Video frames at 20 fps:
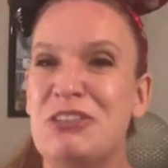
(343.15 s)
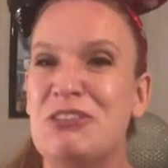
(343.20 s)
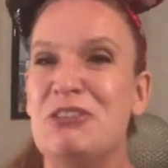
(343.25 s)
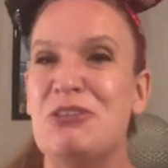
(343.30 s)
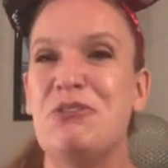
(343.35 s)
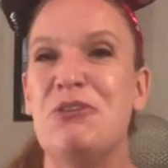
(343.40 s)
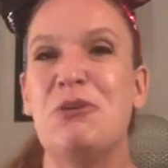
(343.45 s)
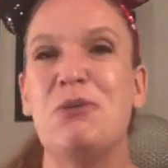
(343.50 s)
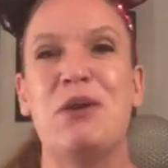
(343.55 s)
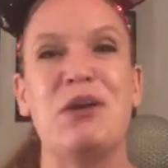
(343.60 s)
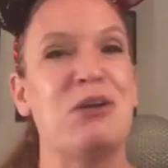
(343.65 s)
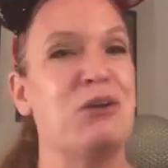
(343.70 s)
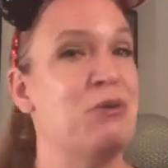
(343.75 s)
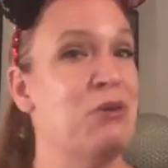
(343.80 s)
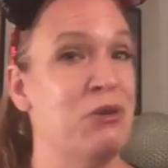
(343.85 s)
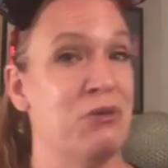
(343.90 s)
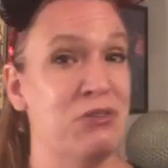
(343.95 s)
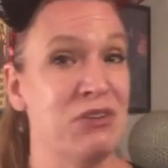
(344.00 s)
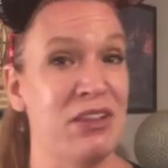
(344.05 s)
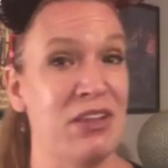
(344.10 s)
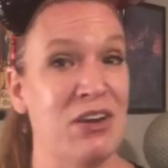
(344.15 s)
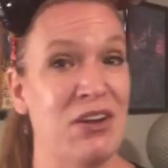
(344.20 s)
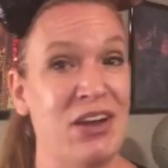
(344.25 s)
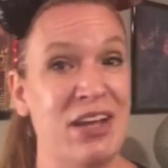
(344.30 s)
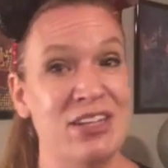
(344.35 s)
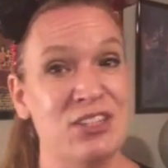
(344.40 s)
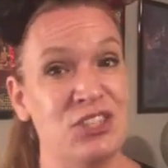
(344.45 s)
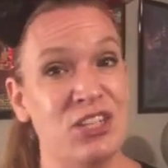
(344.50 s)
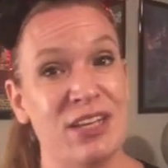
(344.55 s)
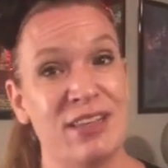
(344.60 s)
So if you want to go over there
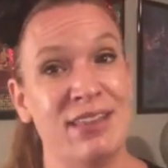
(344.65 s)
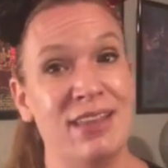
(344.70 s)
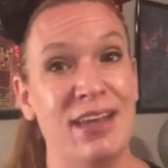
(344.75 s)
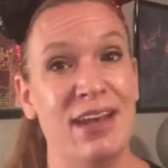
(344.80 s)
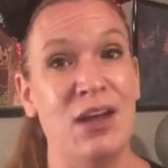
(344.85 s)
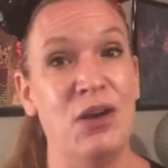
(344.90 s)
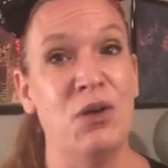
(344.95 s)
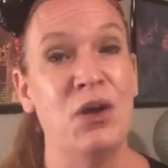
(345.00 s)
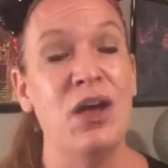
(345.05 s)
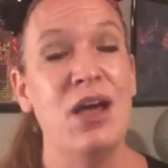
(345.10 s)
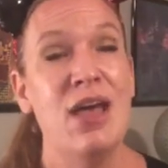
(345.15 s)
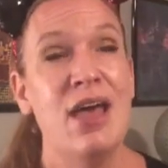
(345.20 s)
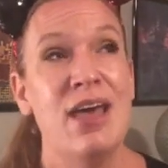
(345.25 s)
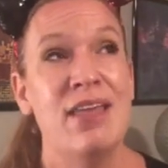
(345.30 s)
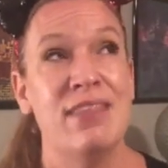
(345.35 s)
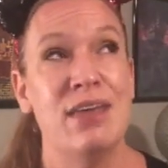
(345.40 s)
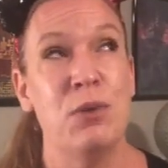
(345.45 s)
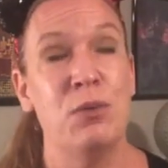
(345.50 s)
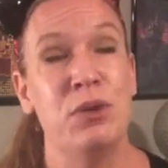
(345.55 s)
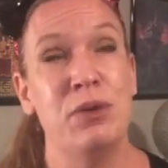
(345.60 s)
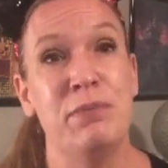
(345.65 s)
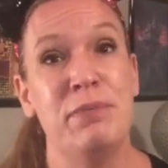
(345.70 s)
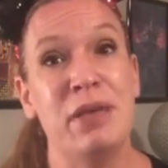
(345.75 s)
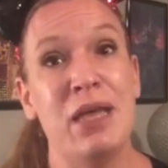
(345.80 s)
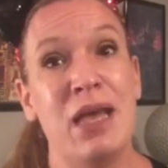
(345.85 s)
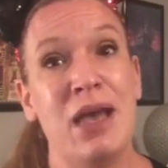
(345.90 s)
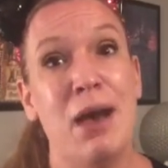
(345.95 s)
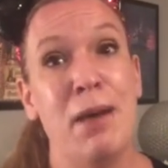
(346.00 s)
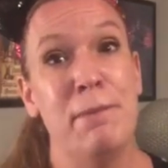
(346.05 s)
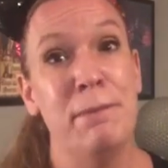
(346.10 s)
and check that out, that wouldn't
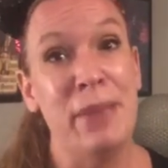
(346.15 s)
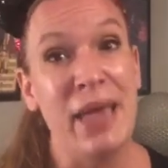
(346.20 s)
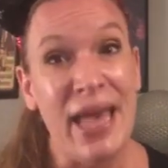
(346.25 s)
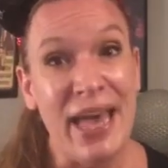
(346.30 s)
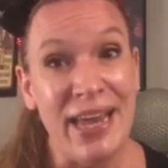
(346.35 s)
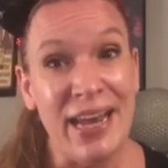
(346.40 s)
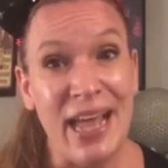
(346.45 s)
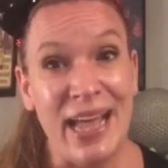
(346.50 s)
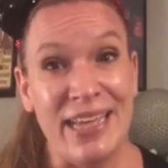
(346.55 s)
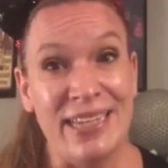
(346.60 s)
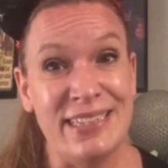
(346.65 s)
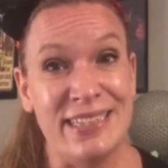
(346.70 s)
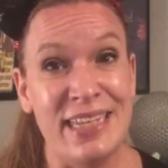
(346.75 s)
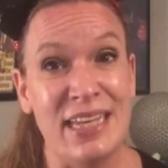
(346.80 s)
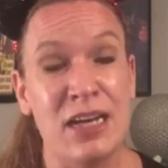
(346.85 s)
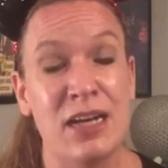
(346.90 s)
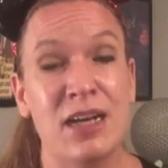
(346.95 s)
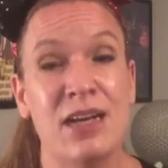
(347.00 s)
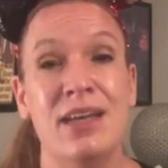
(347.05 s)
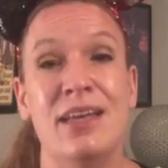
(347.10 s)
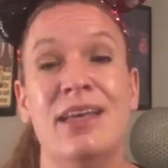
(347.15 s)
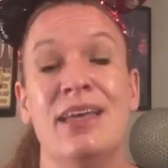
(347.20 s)
be a bad idea.